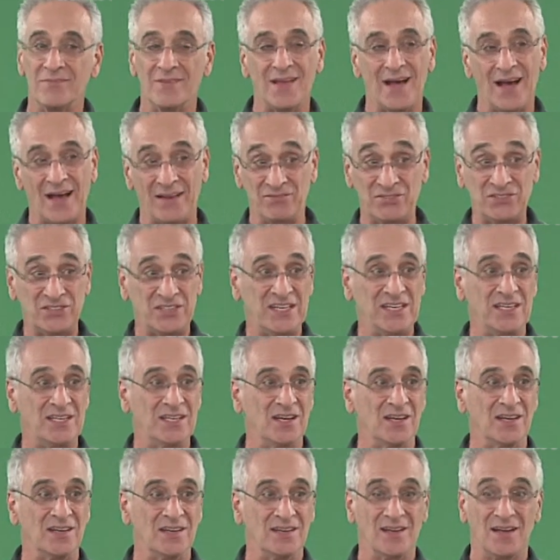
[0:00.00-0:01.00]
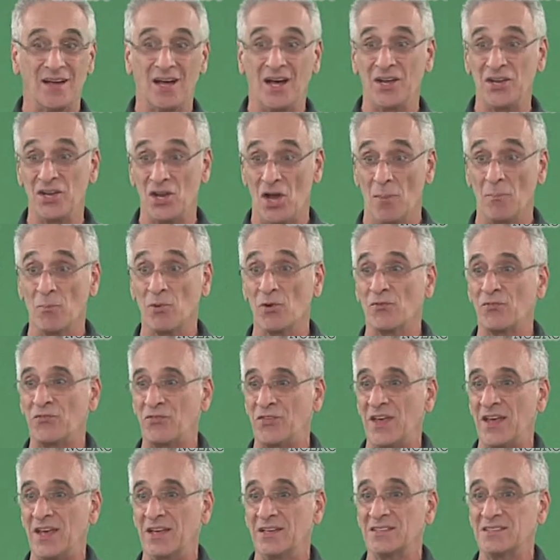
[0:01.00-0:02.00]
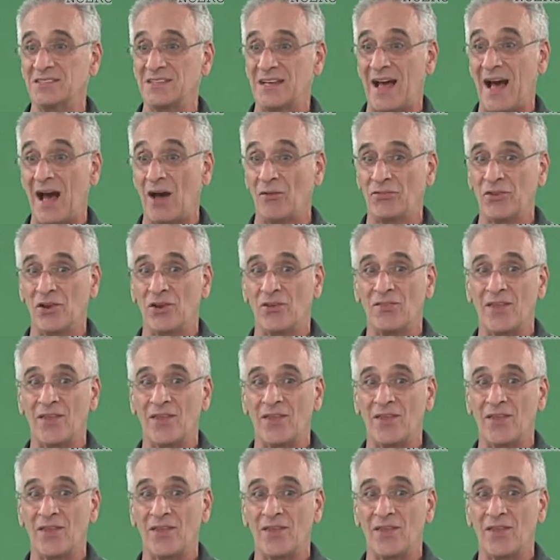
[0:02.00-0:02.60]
I've seen a number of things out there